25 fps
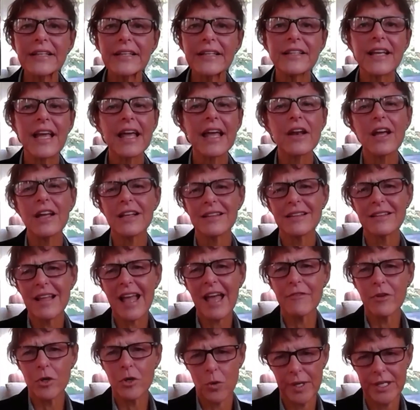can I
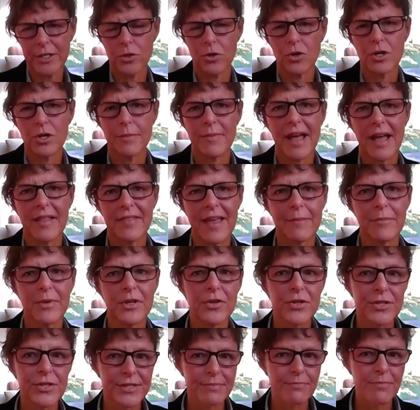have a quick talk about that?
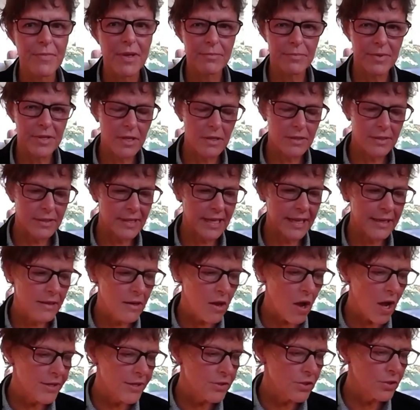Because then
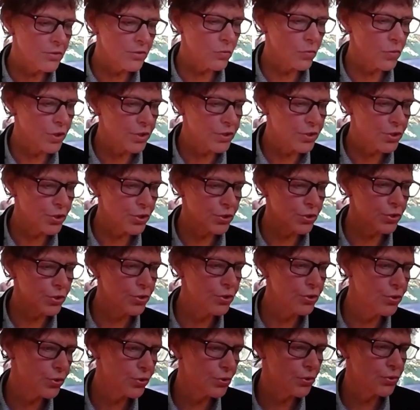I want
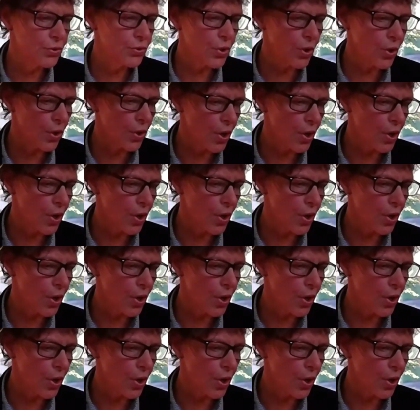to